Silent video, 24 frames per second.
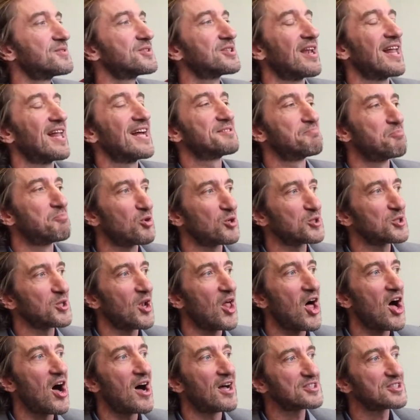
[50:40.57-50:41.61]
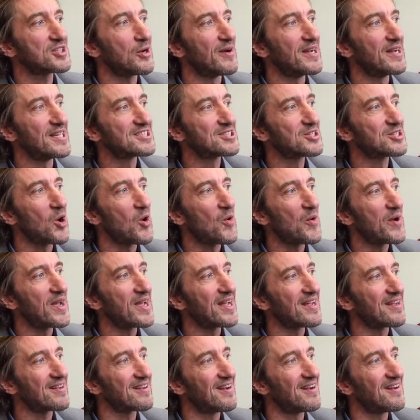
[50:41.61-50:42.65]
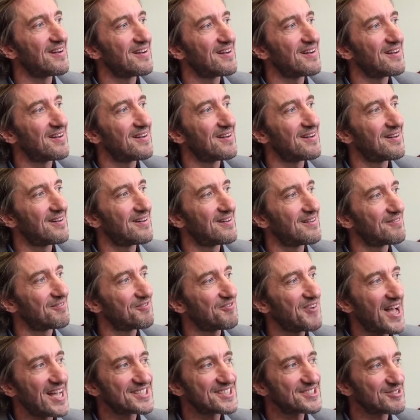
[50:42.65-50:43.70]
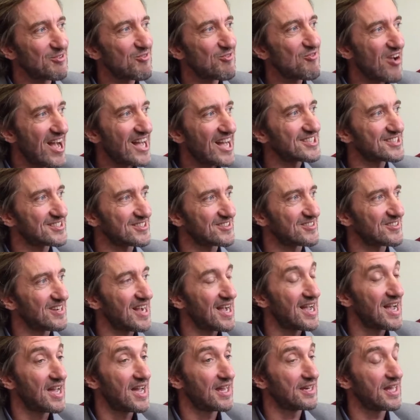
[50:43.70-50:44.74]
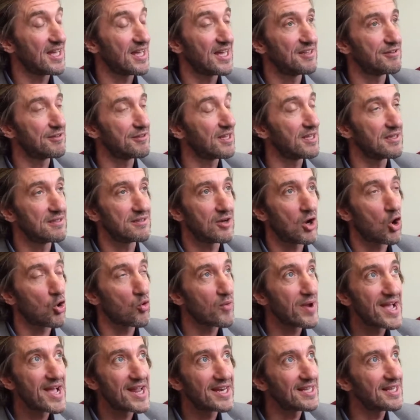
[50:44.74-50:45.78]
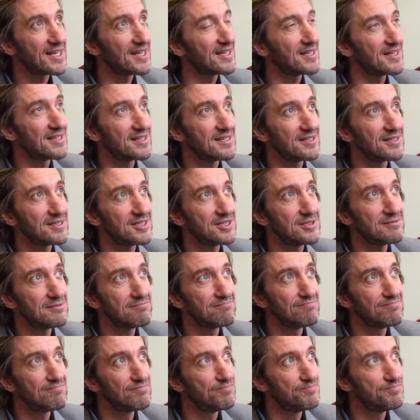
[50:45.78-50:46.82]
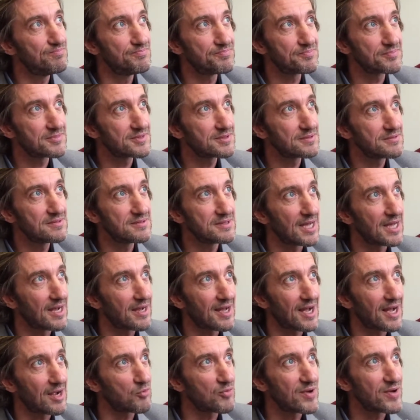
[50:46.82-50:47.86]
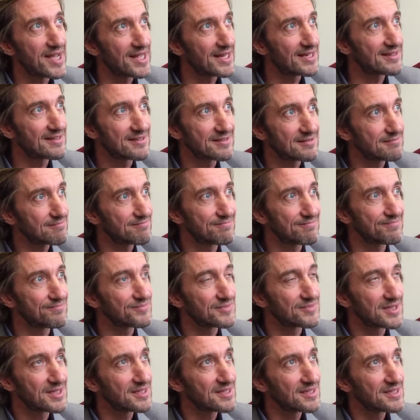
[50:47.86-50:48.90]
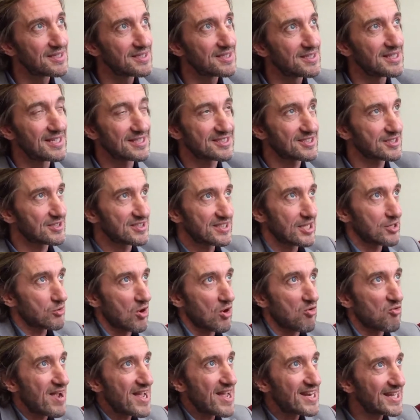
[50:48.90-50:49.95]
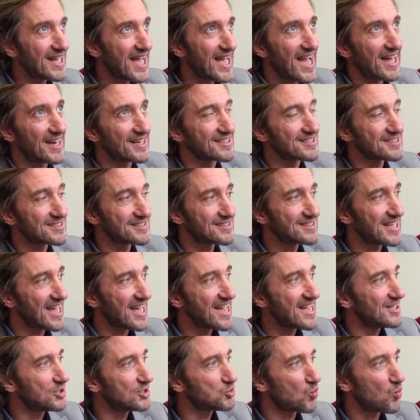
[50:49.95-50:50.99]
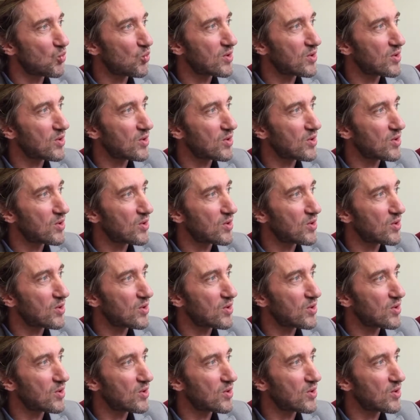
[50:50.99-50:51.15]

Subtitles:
So like Moore's law, so it's going faster and faster. And already, I read, they're already at a stage